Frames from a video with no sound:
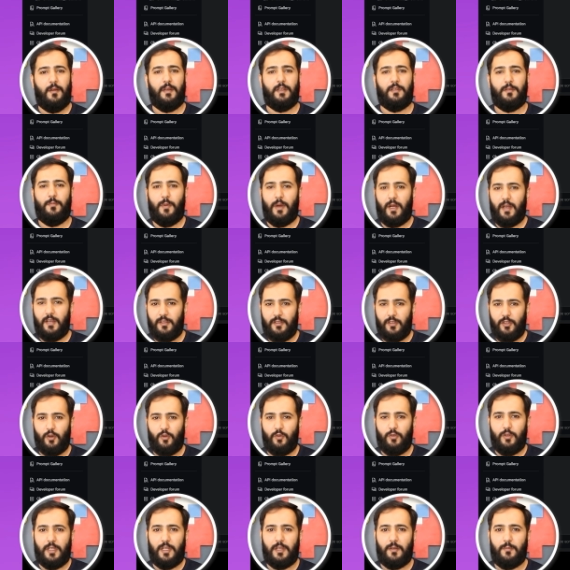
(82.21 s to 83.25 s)
this part
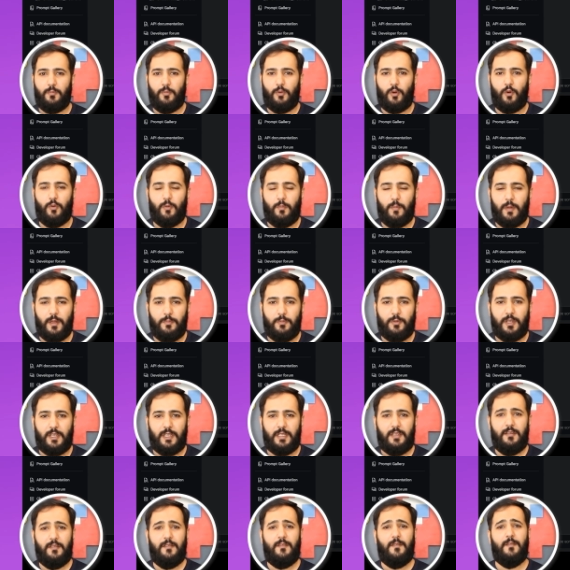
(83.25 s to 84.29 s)
low-key broke my
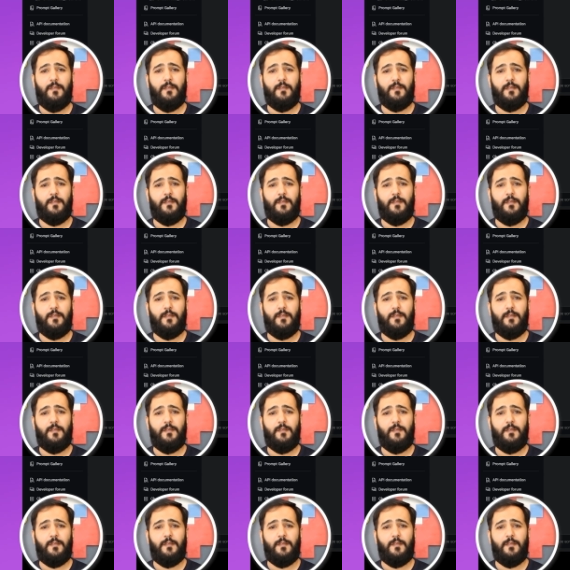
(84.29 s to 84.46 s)
brain.